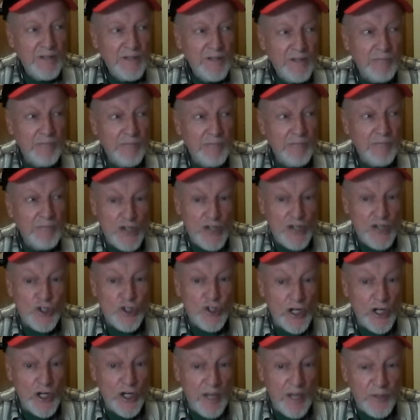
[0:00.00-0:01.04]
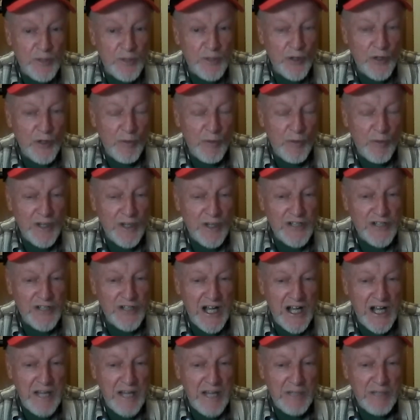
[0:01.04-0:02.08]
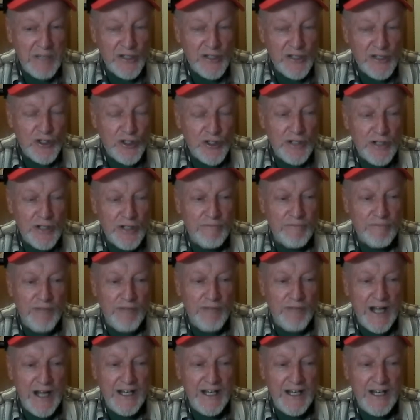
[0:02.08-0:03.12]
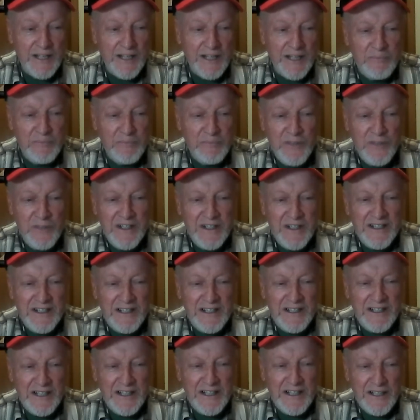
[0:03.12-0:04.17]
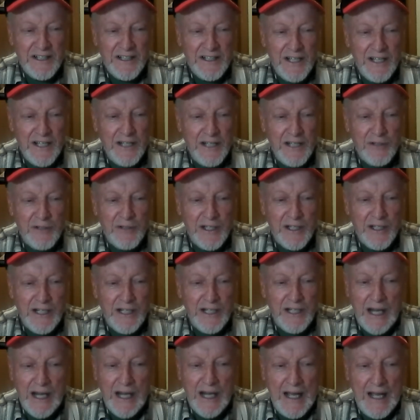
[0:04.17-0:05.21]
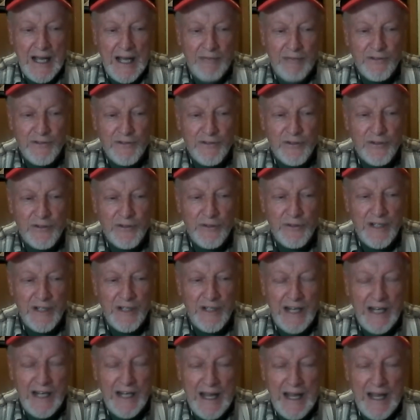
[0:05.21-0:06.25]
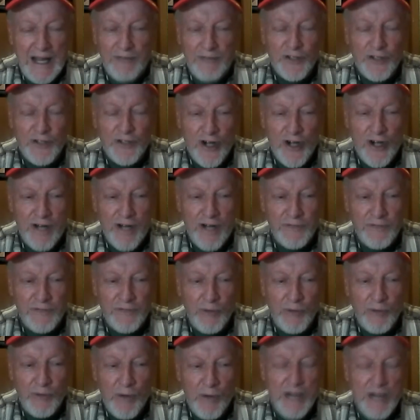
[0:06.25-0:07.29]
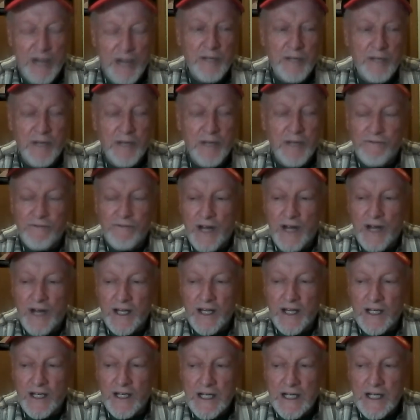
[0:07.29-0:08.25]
But I stood up to him one time, and instead of fighting, uh, he he laughed his he laughed it off, and we wound up not fighting.